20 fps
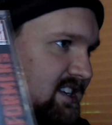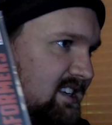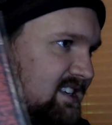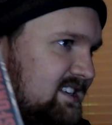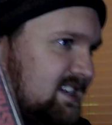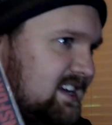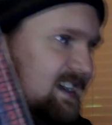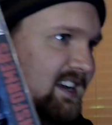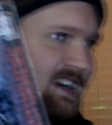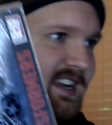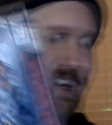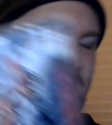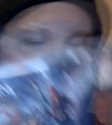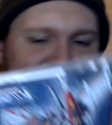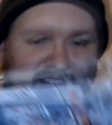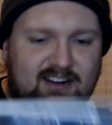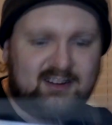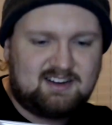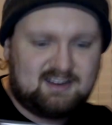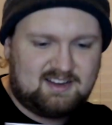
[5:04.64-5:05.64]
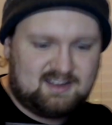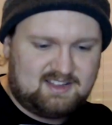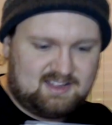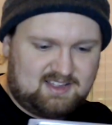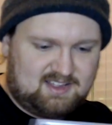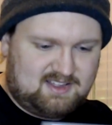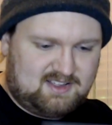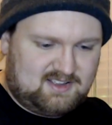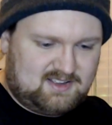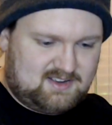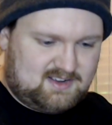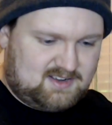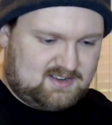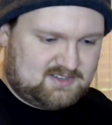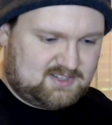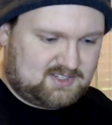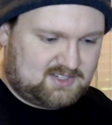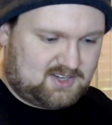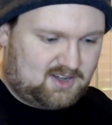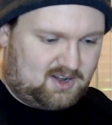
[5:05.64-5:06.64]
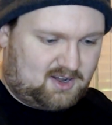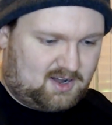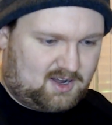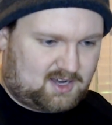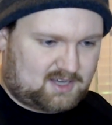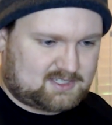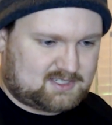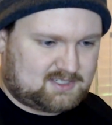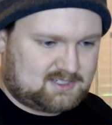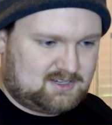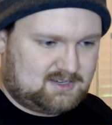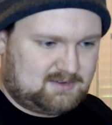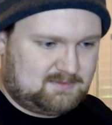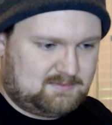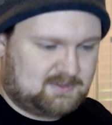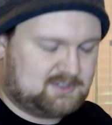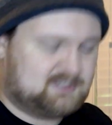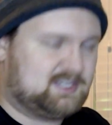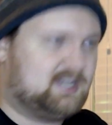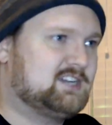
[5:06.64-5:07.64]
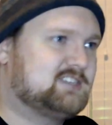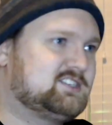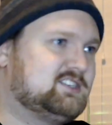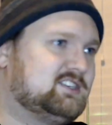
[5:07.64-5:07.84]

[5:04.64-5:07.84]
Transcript: in here, which is awesome. There's actually,